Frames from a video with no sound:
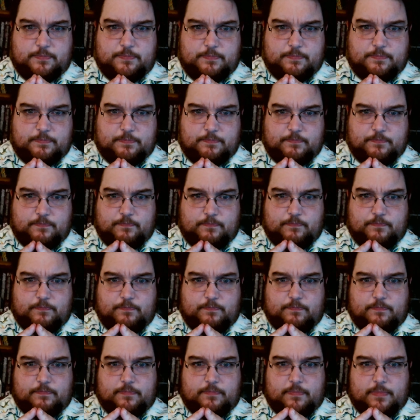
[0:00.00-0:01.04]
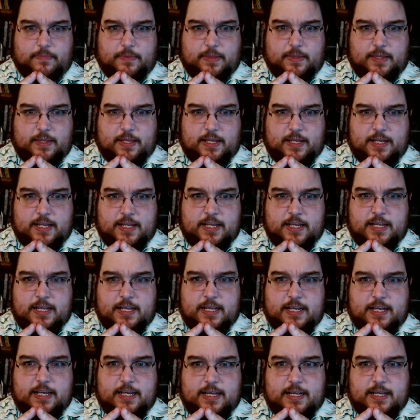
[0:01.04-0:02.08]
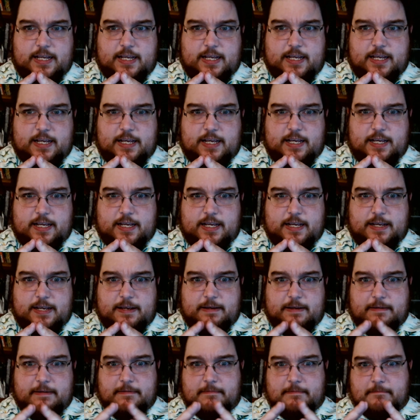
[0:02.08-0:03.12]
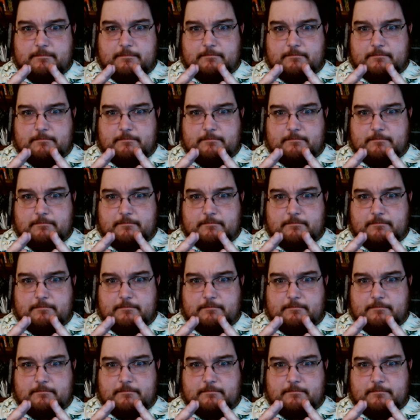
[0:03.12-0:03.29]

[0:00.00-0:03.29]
No one is speaking in this clip.